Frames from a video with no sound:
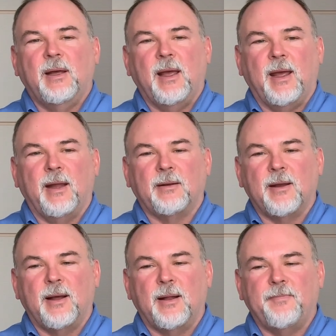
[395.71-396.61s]
And
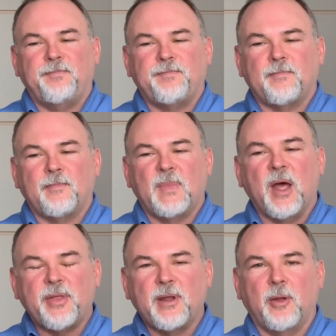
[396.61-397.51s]

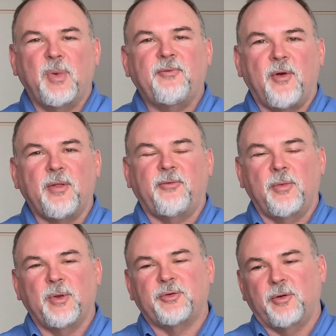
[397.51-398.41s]
nothing could be further
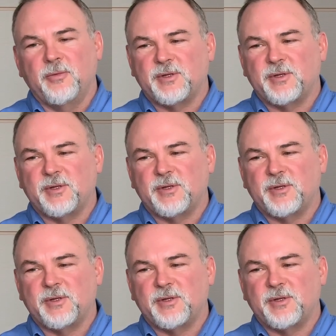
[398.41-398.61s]
from the truth.